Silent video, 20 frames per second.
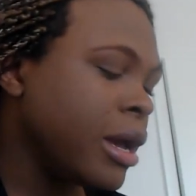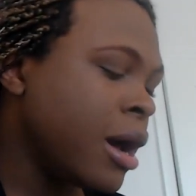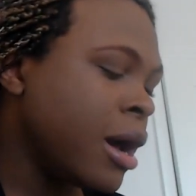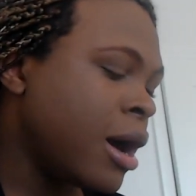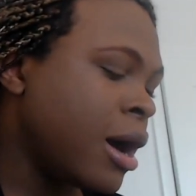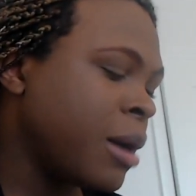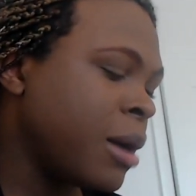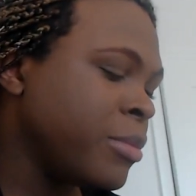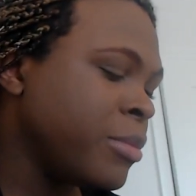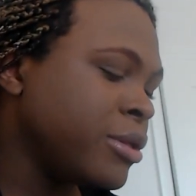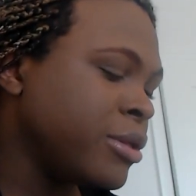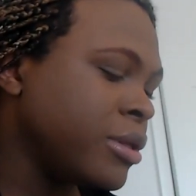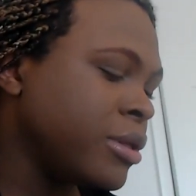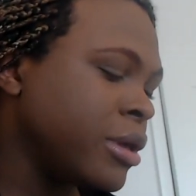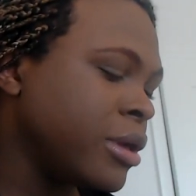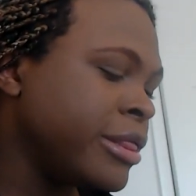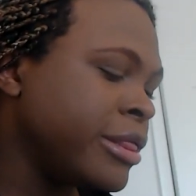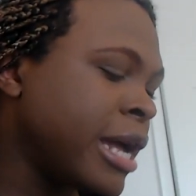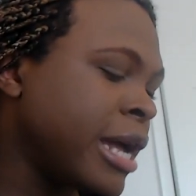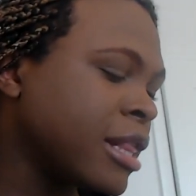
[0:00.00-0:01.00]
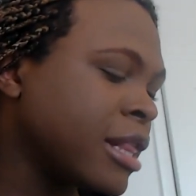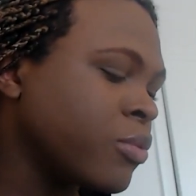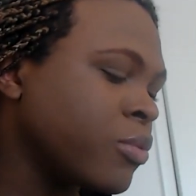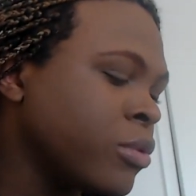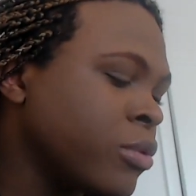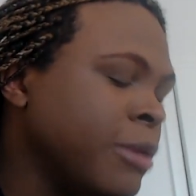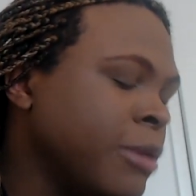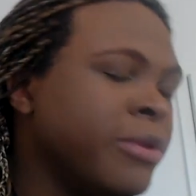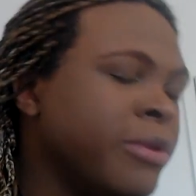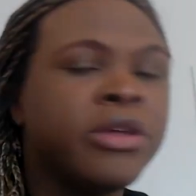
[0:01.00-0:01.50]
And that's
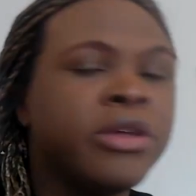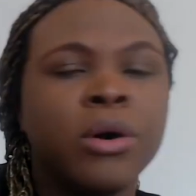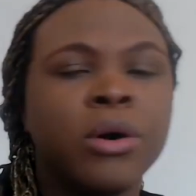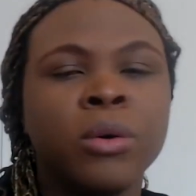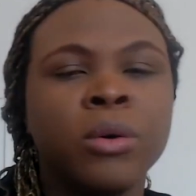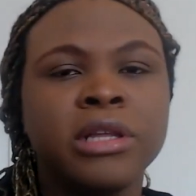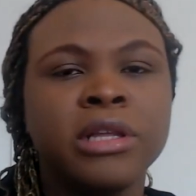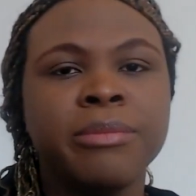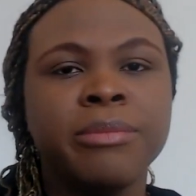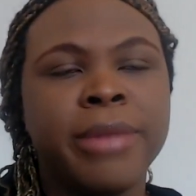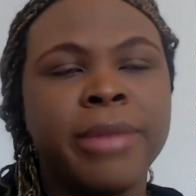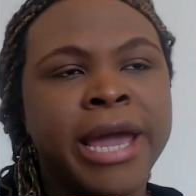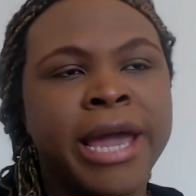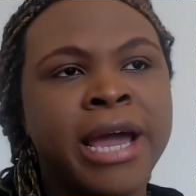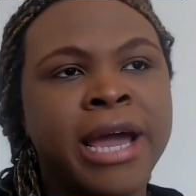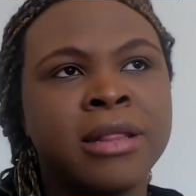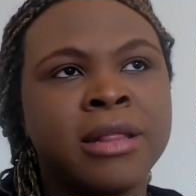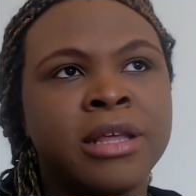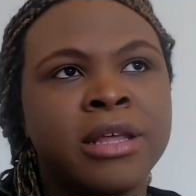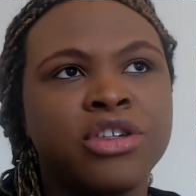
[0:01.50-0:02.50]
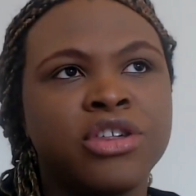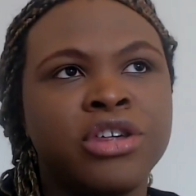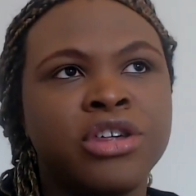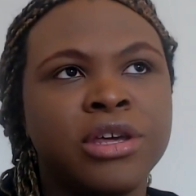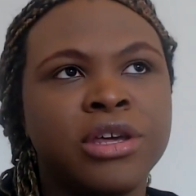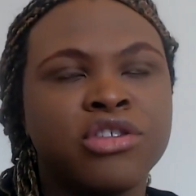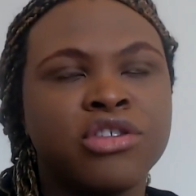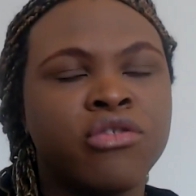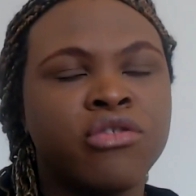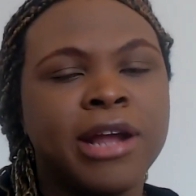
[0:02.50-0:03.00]
really been the only man that
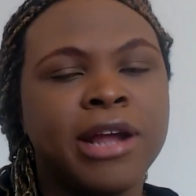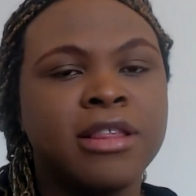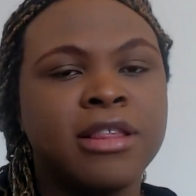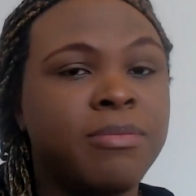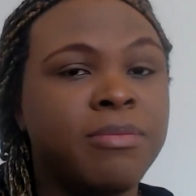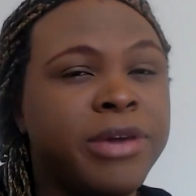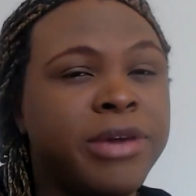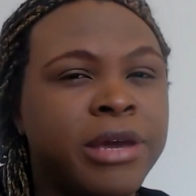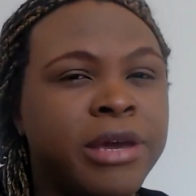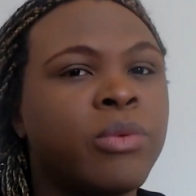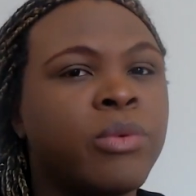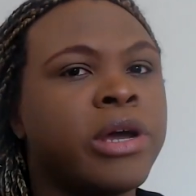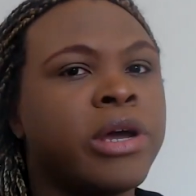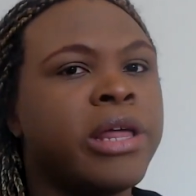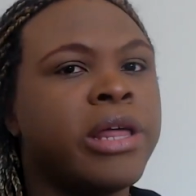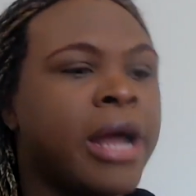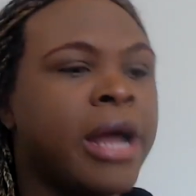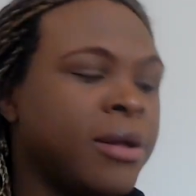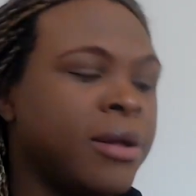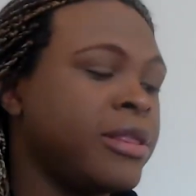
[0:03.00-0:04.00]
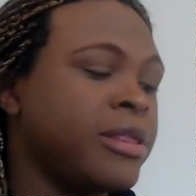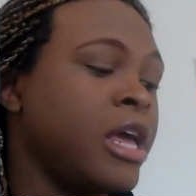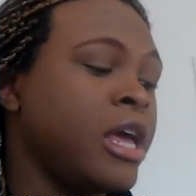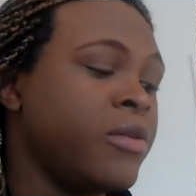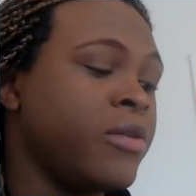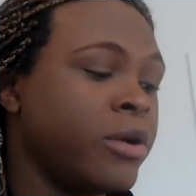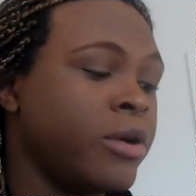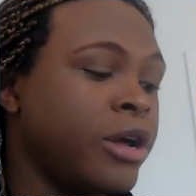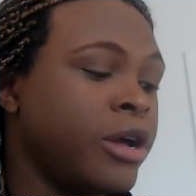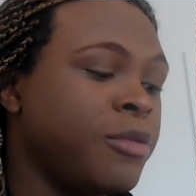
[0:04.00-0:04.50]
she's tried to be with outside
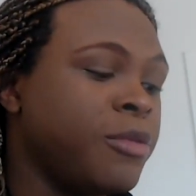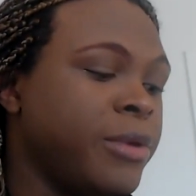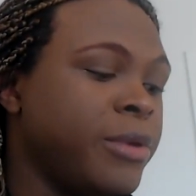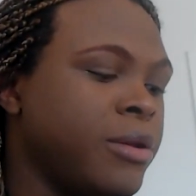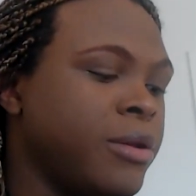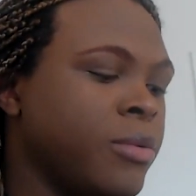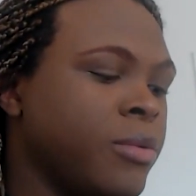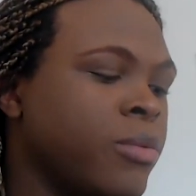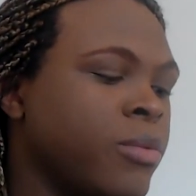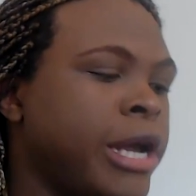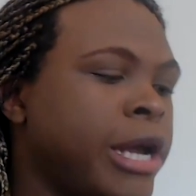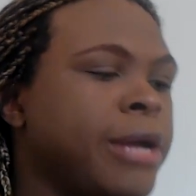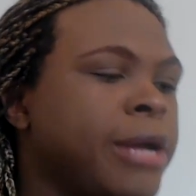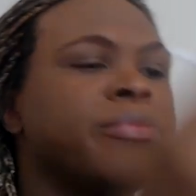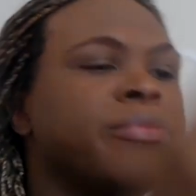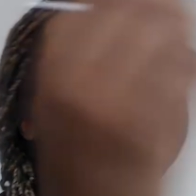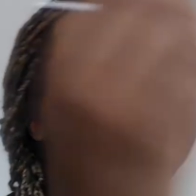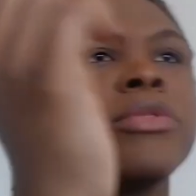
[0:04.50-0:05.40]
of her husband, right?